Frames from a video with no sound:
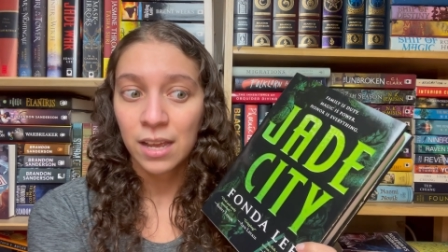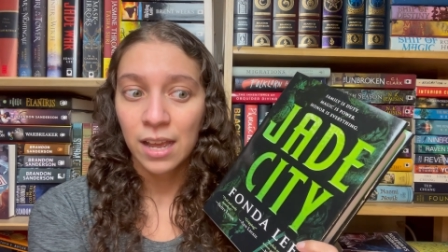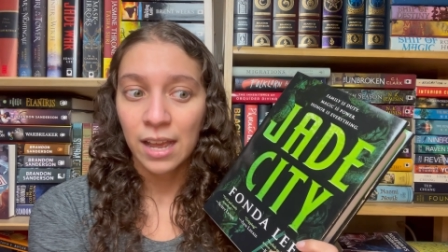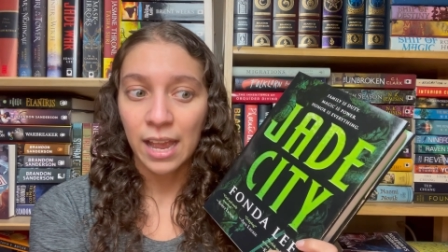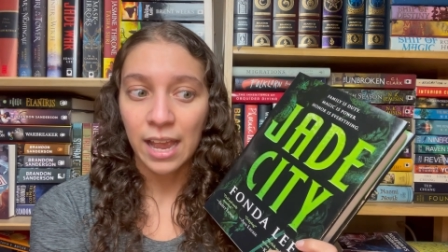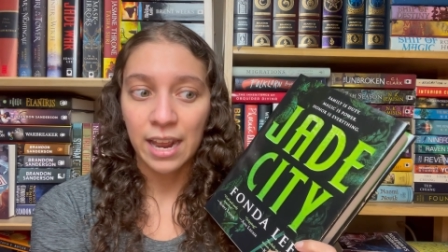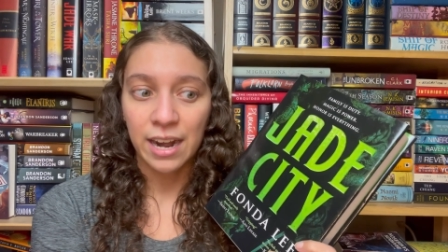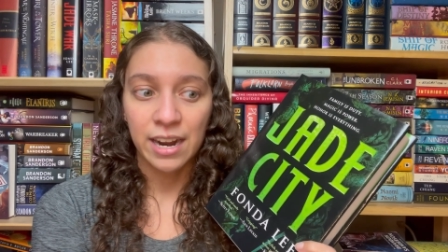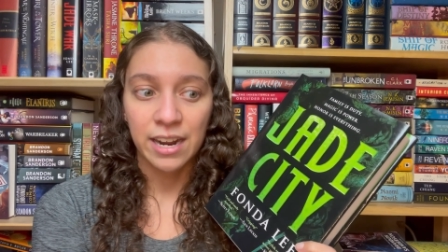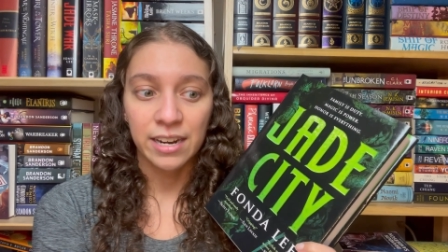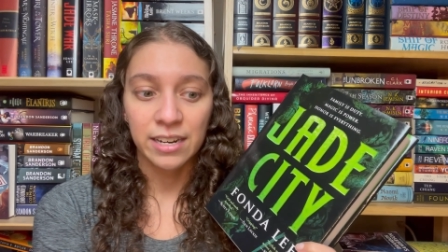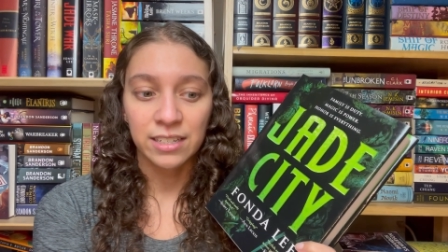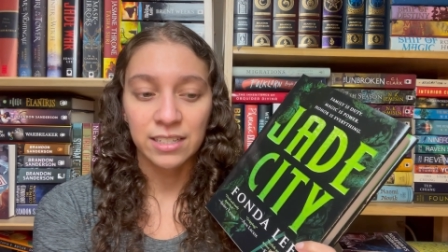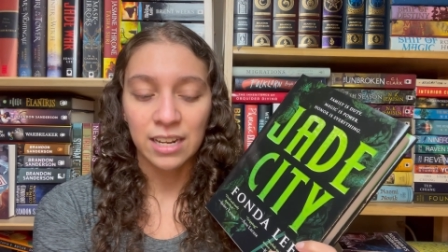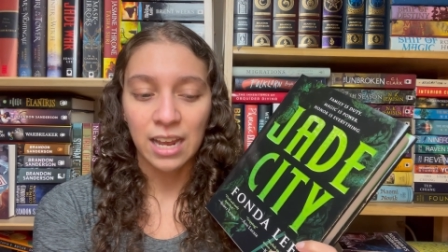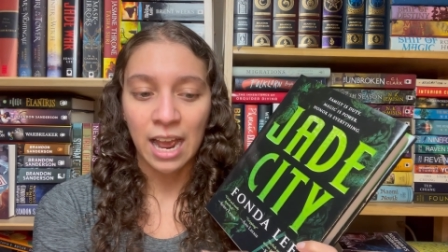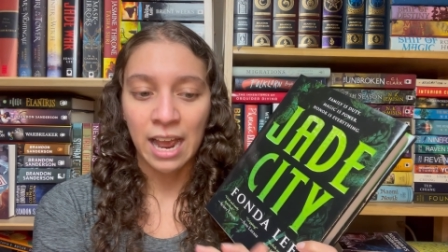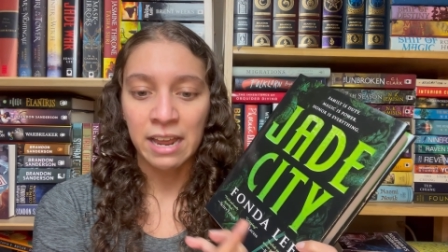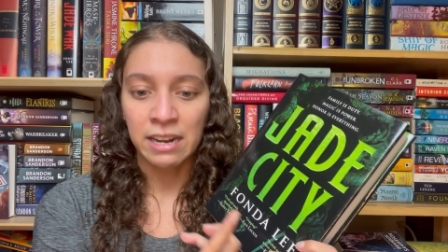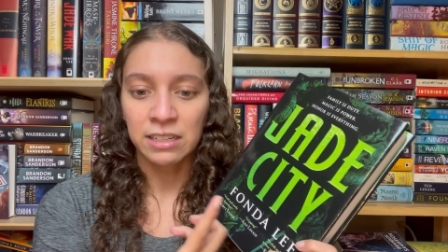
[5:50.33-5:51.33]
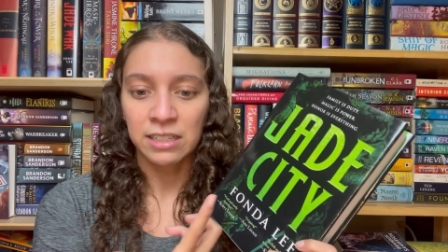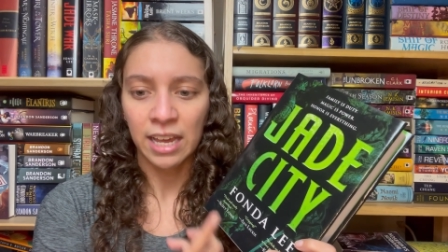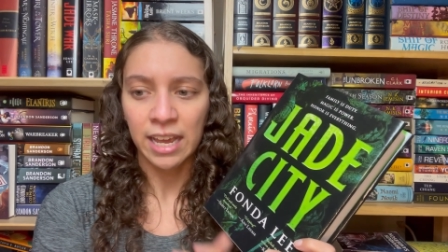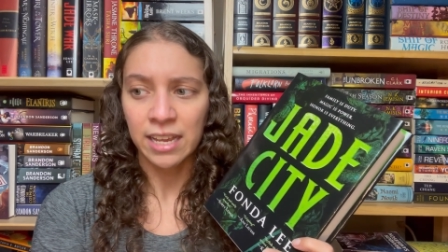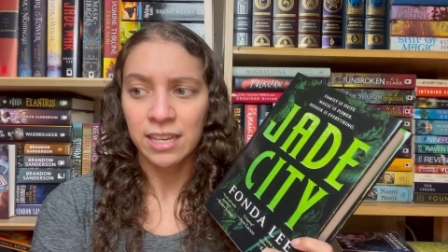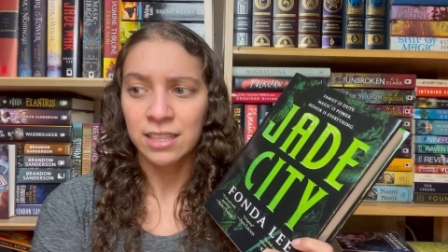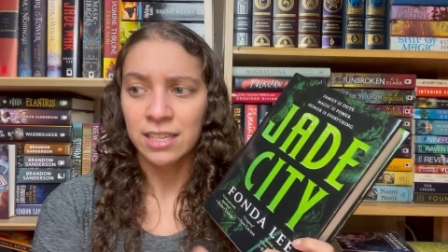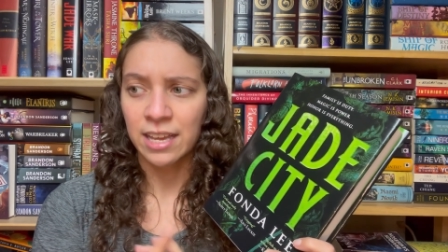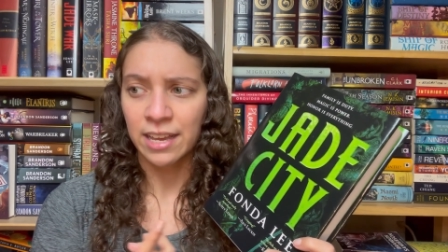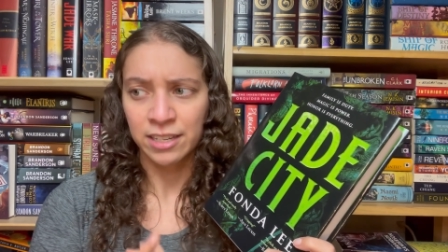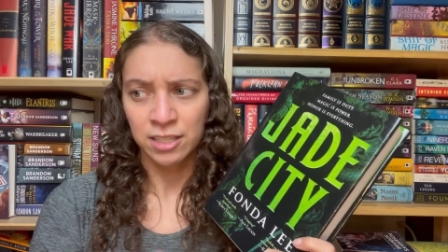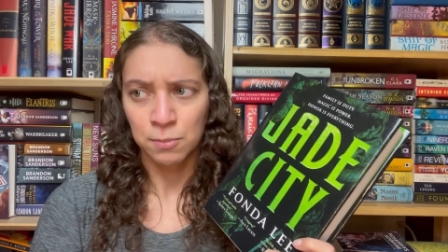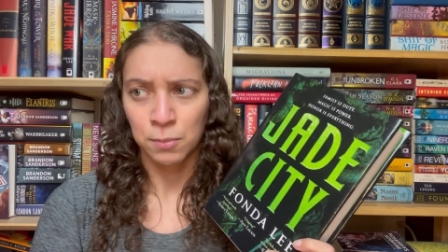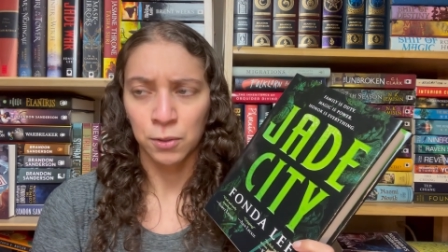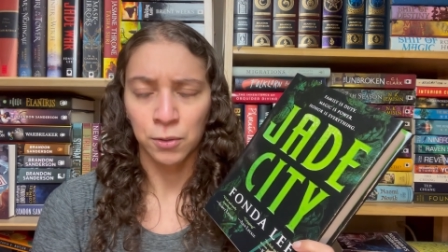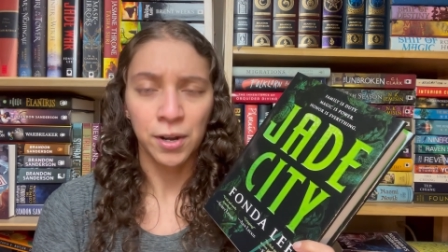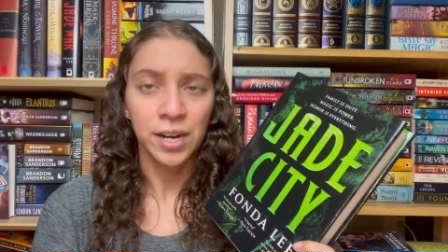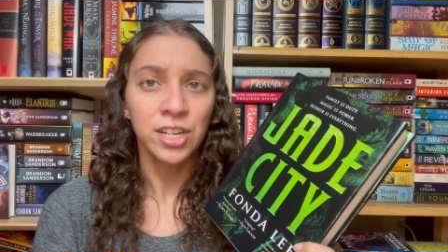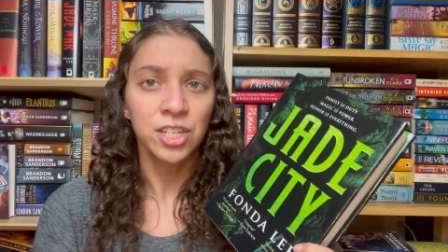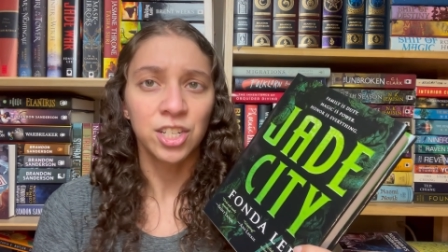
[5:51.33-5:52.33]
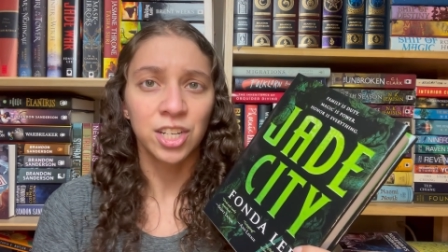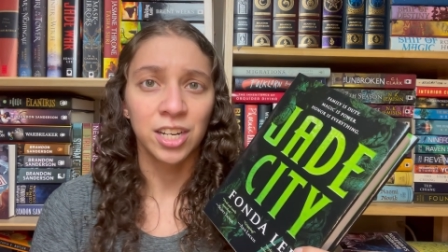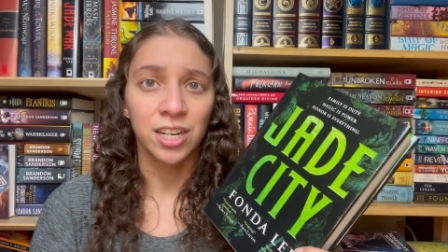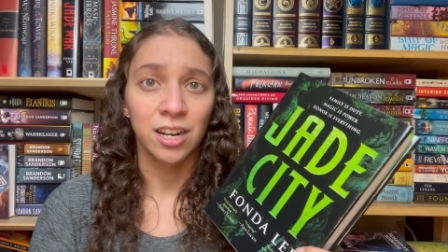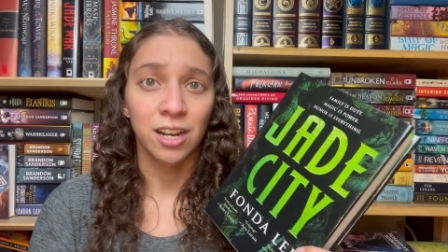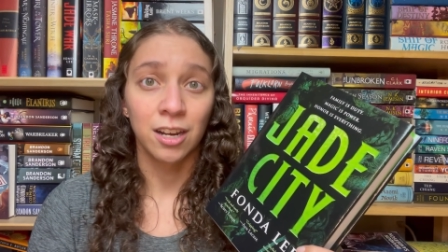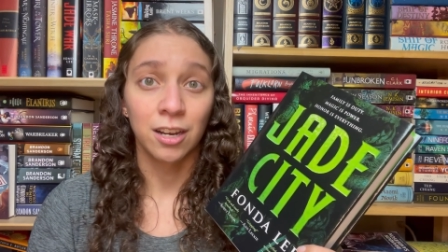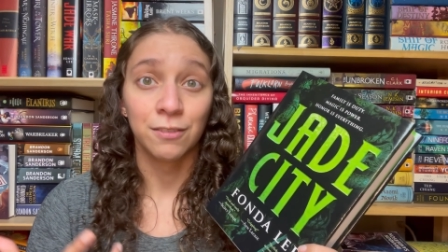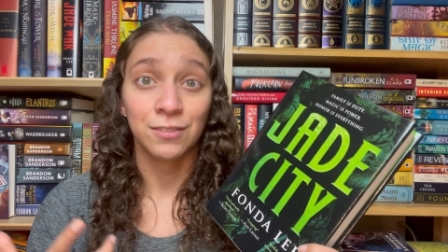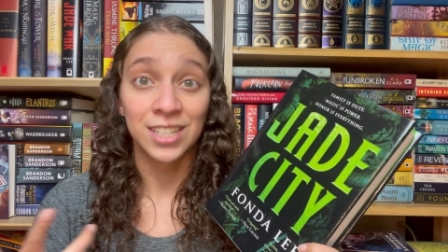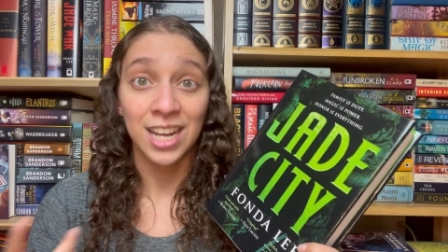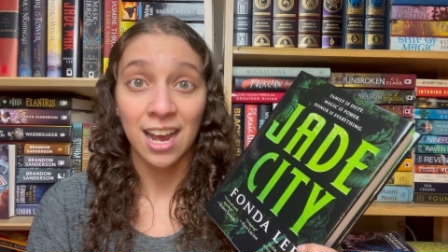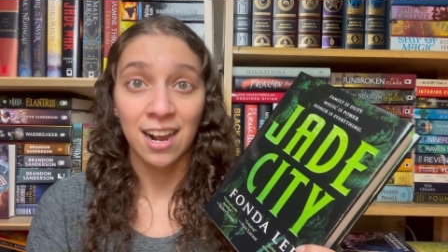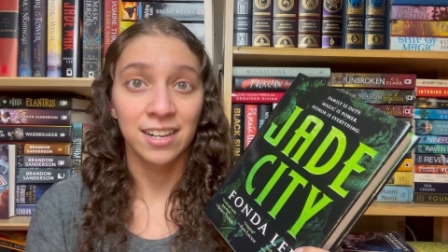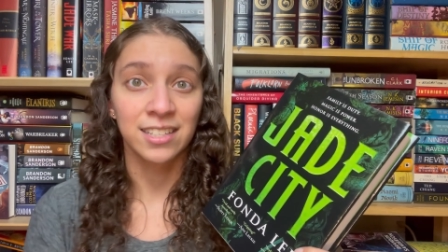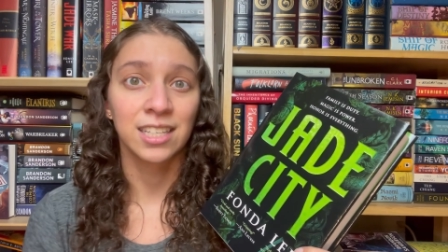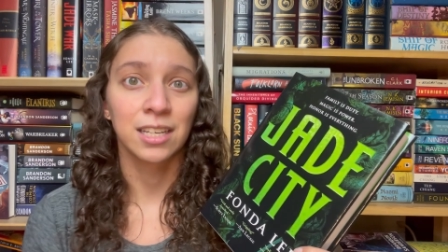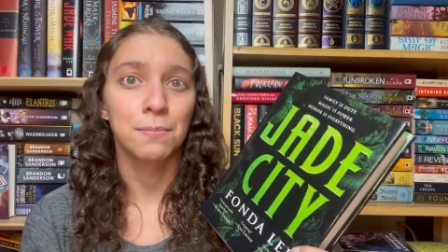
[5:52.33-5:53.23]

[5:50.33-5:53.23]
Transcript: And I like the exploration of toxic